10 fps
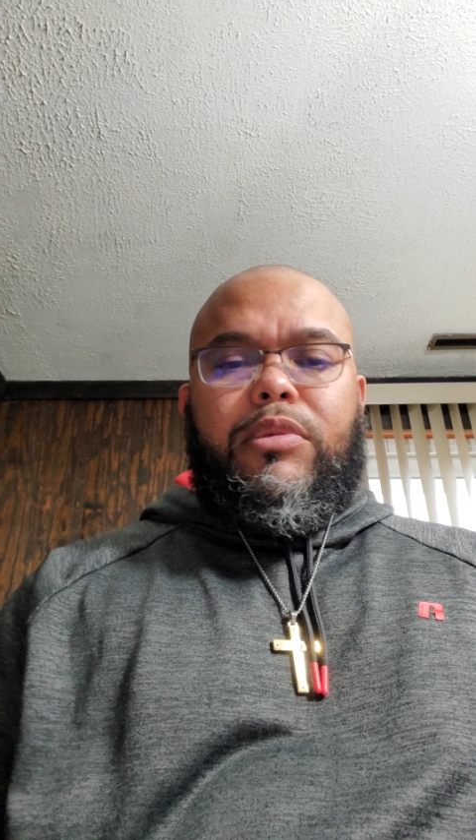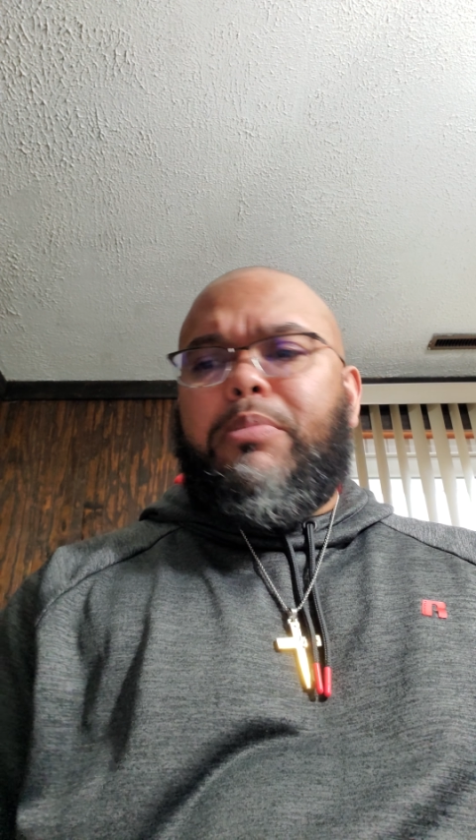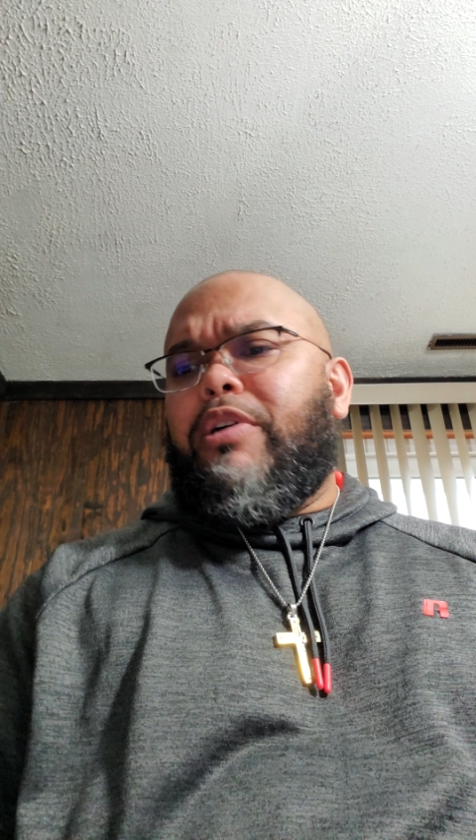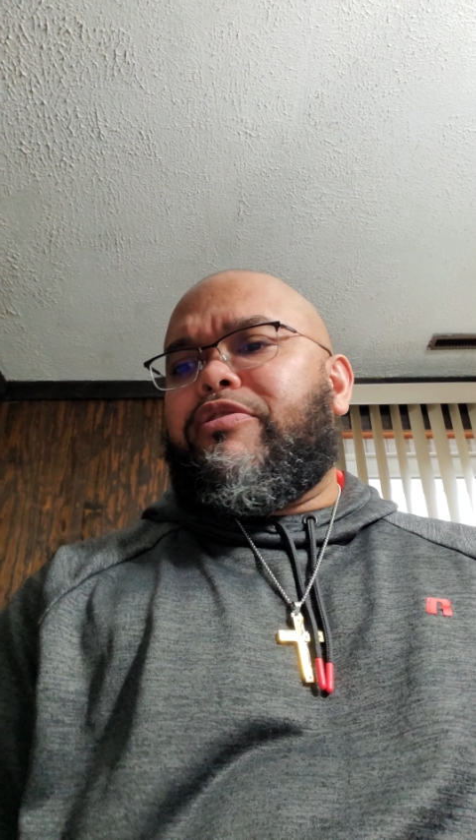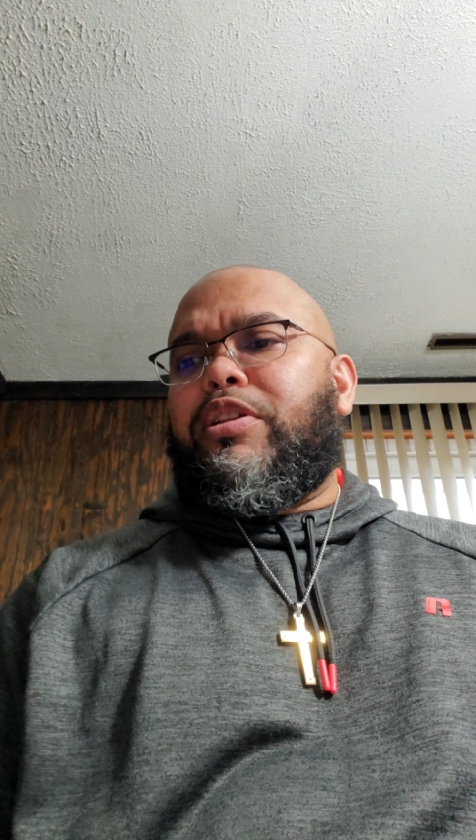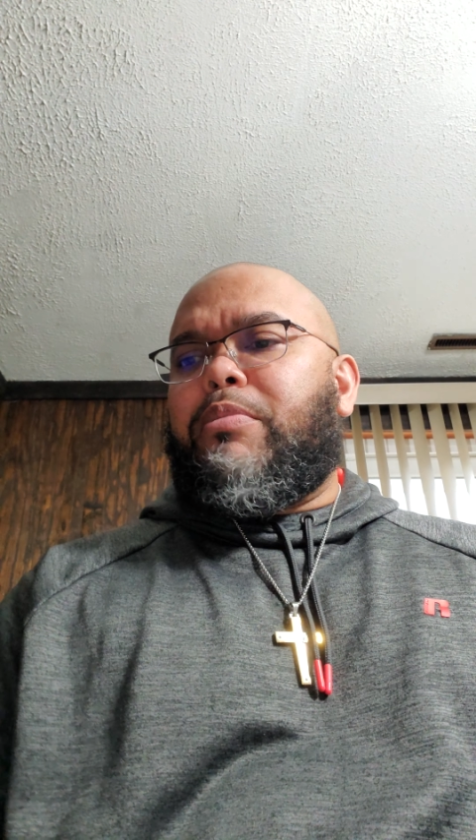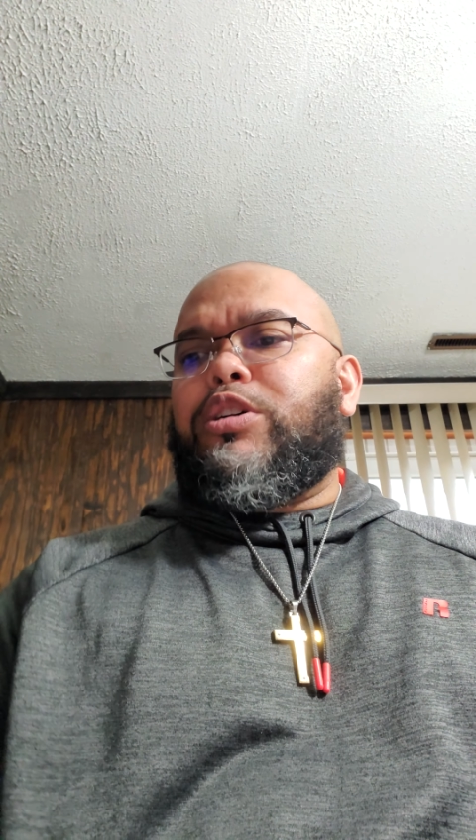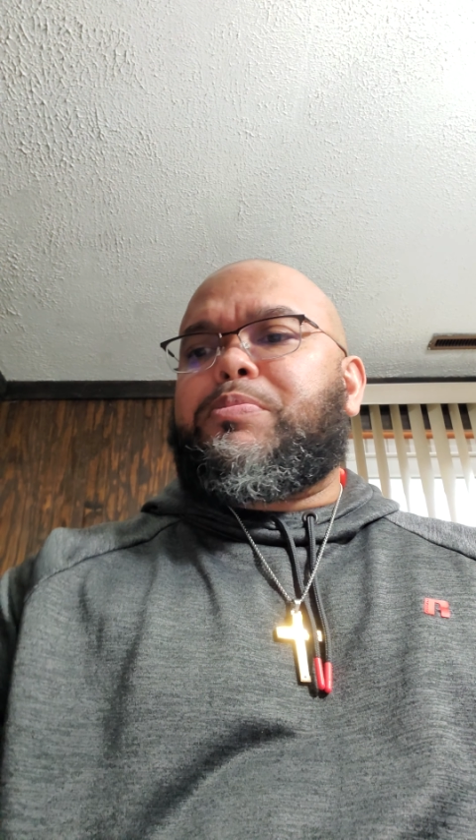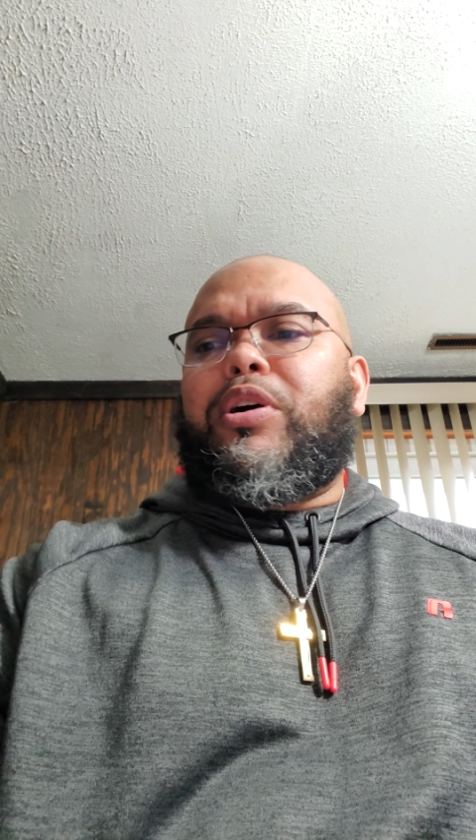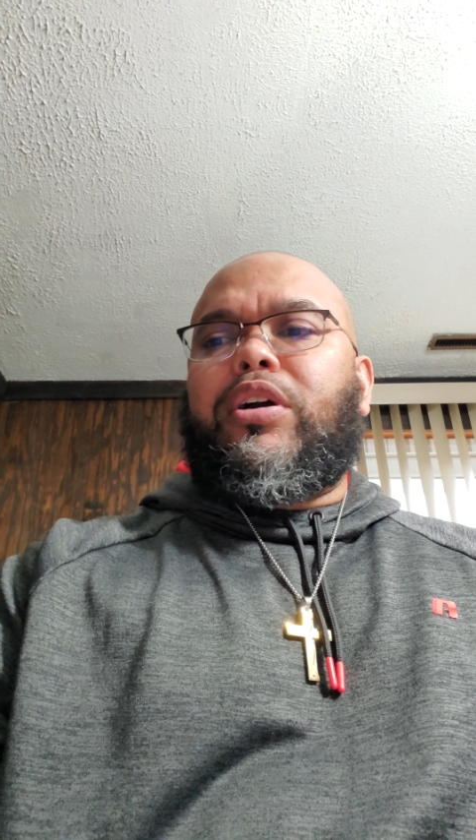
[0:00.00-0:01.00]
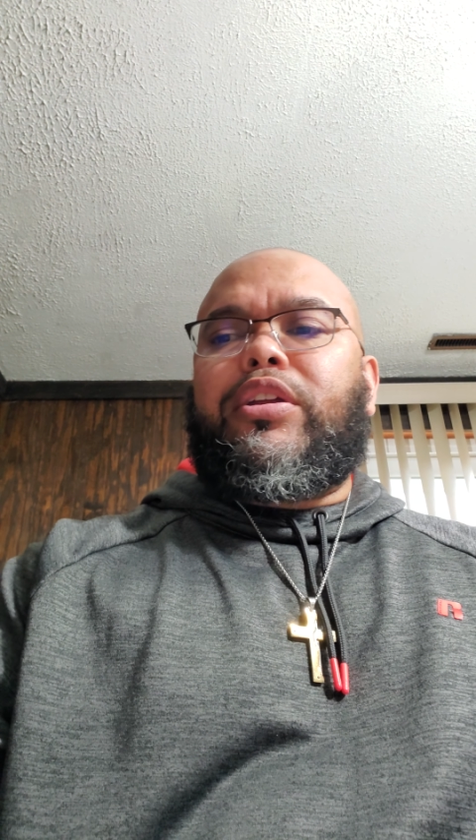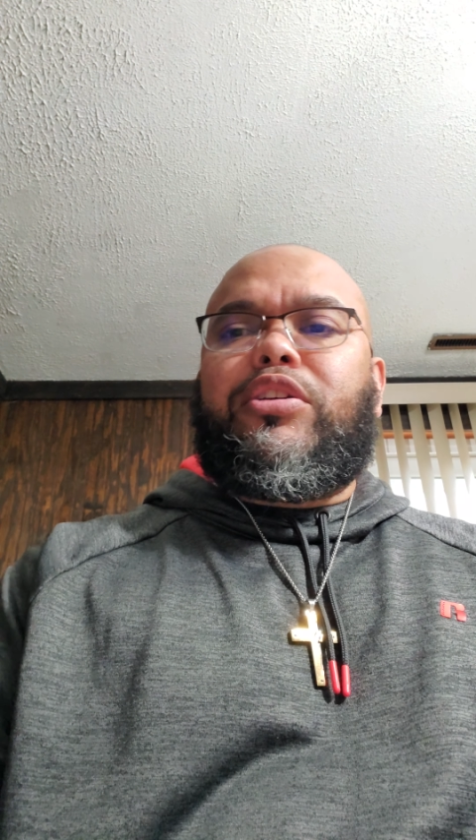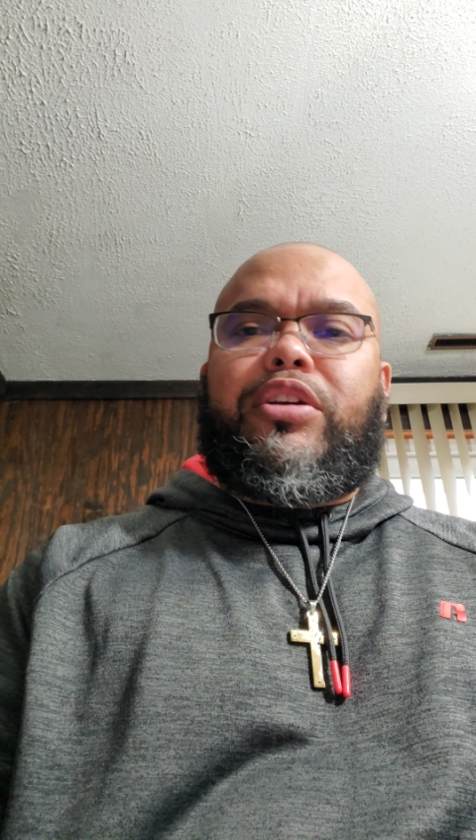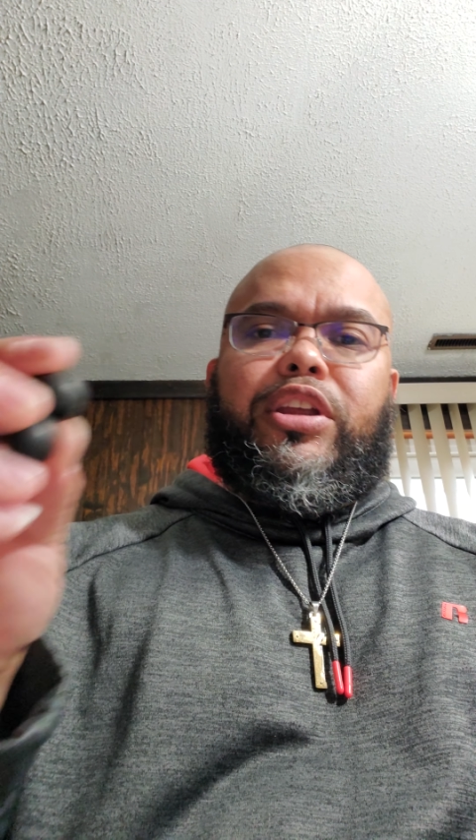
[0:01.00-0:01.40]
But for the most part, you could